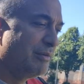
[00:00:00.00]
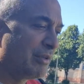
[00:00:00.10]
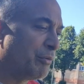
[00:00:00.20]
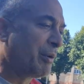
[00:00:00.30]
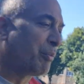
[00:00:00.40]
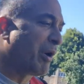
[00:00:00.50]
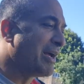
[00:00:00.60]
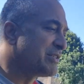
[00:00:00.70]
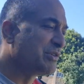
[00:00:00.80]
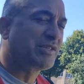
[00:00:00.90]
the
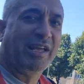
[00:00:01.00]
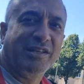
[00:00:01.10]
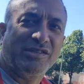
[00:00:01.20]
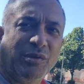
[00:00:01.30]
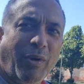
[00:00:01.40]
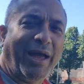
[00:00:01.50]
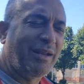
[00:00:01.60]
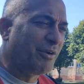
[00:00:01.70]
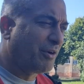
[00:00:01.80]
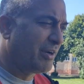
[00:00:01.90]
reprisals against the
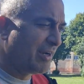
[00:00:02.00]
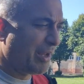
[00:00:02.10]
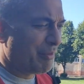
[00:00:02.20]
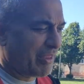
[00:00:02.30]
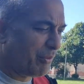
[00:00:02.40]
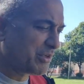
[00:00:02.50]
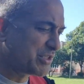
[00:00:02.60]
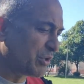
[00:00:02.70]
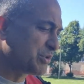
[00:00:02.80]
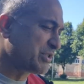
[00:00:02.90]
Wagner, I mean, they were
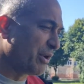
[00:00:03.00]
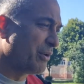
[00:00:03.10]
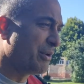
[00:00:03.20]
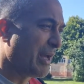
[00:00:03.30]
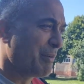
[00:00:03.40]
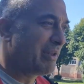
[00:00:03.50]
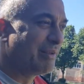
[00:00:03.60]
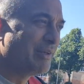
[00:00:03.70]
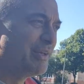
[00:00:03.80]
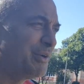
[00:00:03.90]
so-so. I mean,
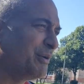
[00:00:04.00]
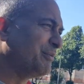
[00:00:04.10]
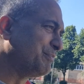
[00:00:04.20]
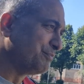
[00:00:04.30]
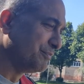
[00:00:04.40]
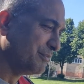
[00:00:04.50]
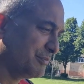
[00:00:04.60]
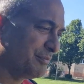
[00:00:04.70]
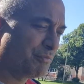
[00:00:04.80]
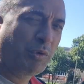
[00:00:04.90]

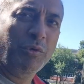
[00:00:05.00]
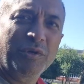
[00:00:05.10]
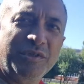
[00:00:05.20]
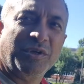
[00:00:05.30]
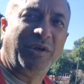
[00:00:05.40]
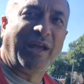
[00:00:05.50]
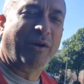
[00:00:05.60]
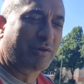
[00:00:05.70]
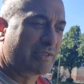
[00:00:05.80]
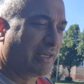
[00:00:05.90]
Putin took
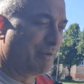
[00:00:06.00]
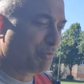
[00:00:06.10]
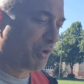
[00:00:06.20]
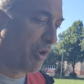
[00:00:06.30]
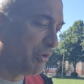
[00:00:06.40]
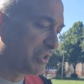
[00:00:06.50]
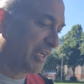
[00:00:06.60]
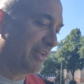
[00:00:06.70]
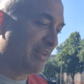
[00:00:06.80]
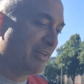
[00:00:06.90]
out
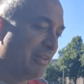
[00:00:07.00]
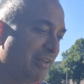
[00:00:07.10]
Prigozhin,